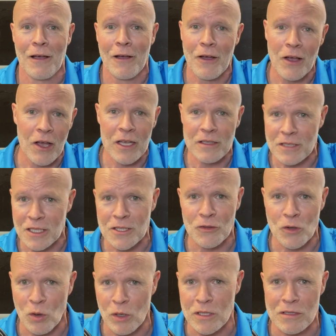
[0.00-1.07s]
Unless,
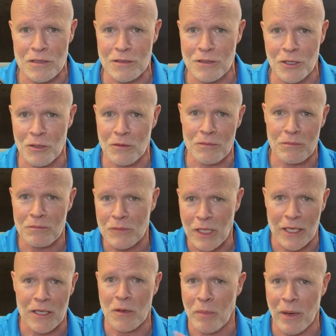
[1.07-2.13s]
of course, you're
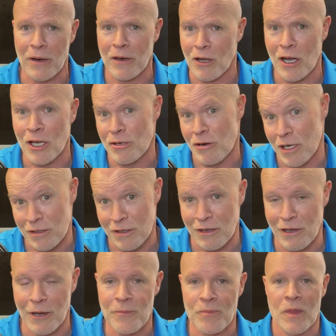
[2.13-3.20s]
like comparing contrast,
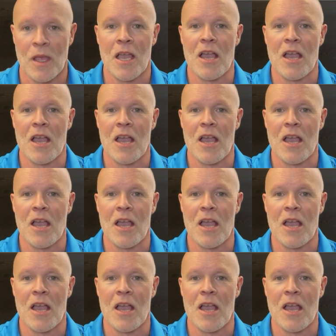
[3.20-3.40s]
okay?